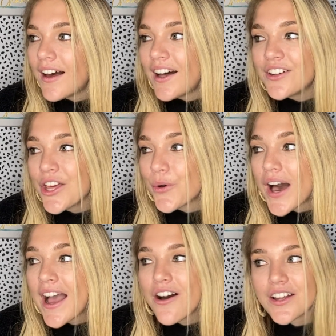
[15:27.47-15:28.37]
I don't know,
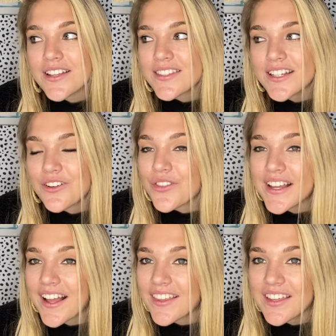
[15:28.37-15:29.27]
I honestly don't
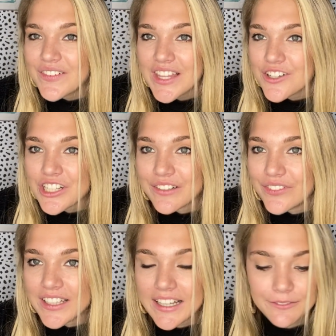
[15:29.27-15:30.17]
think I could live without
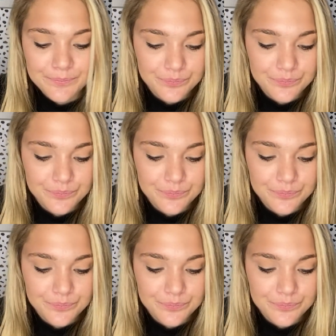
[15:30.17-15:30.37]
Chick-fil-A.